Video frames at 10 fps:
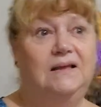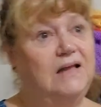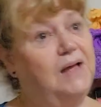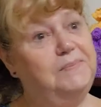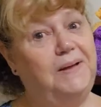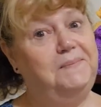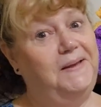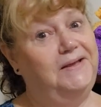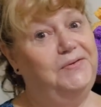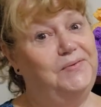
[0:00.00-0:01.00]
I might
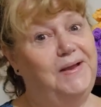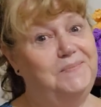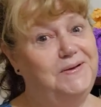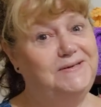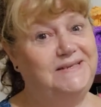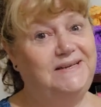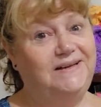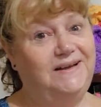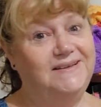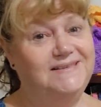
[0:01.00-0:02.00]
make a rainbow tea
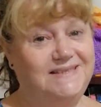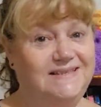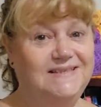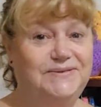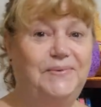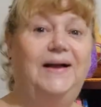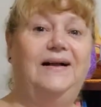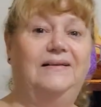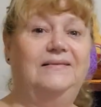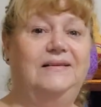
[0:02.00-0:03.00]
cozy as
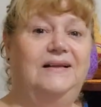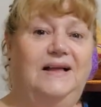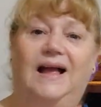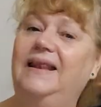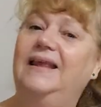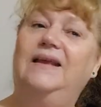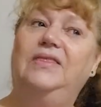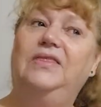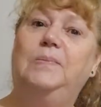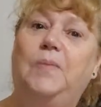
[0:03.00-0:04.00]
well. And let
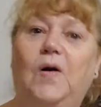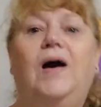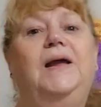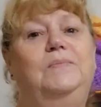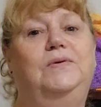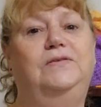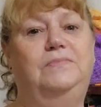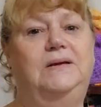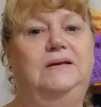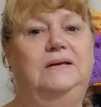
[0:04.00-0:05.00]
the Pride
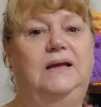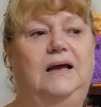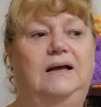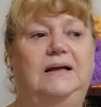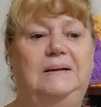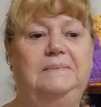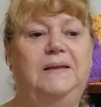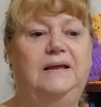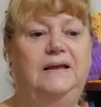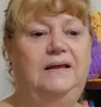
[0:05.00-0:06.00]
movement
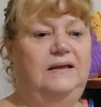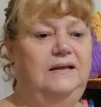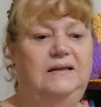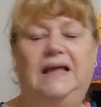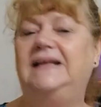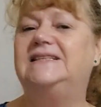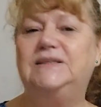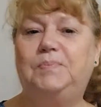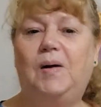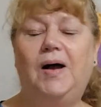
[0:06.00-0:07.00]

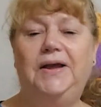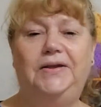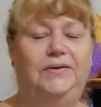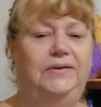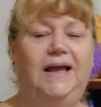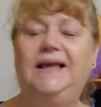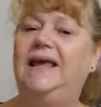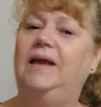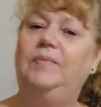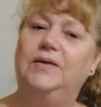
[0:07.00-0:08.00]
inspire you and
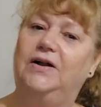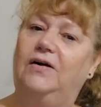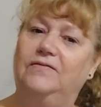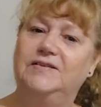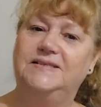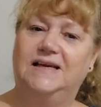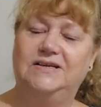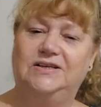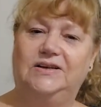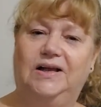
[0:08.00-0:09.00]
keep the
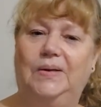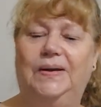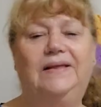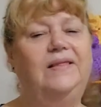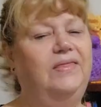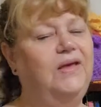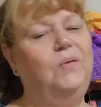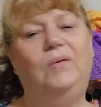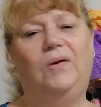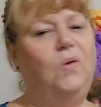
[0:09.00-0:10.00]
conversation going that
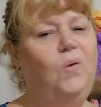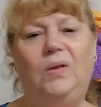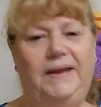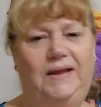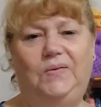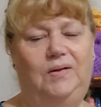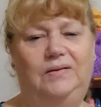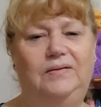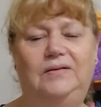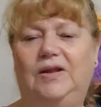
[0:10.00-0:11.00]
we're all
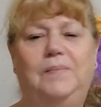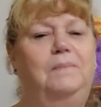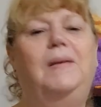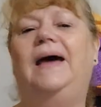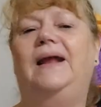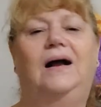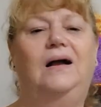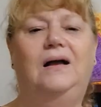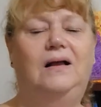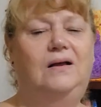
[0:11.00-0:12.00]
equal, no matter
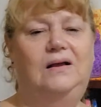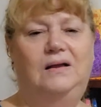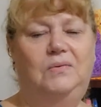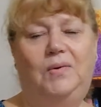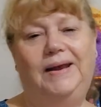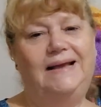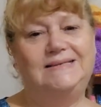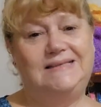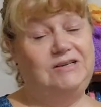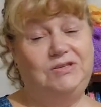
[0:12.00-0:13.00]
what our
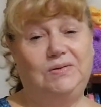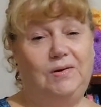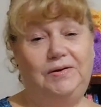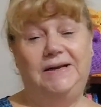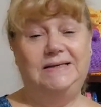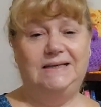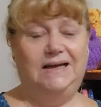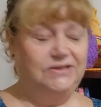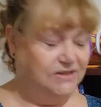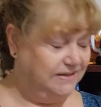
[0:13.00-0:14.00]
sexual
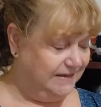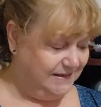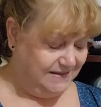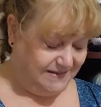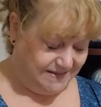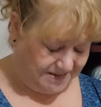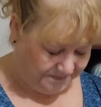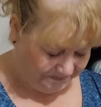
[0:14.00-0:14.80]
orientation is.